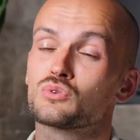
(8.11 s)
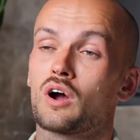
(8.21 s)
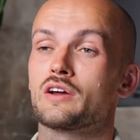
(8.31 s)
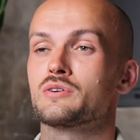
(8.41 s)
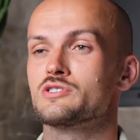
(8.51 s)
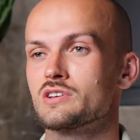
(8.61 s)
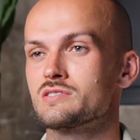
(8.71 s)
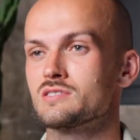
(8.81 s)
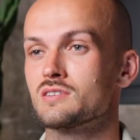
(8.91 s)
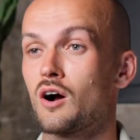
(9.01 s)
to hire Gen
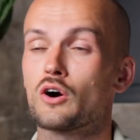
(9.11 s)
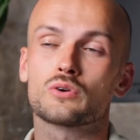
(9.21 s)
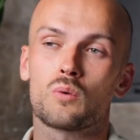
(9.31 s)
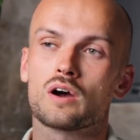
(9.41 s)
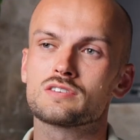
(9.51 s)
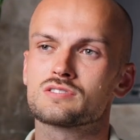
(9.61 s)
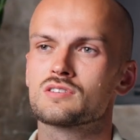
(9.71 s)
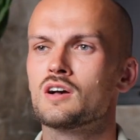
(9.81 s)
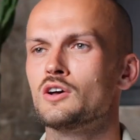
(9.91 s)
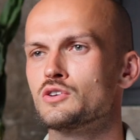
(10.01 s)
Z, otherwise
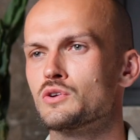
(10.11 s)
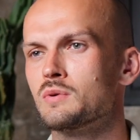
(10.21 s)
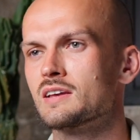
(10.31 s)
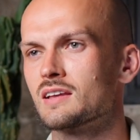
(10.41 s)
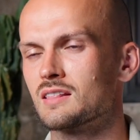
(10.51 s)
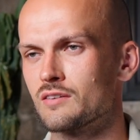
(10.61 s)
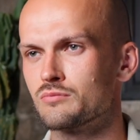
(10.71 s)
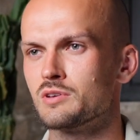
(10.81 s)
you will get left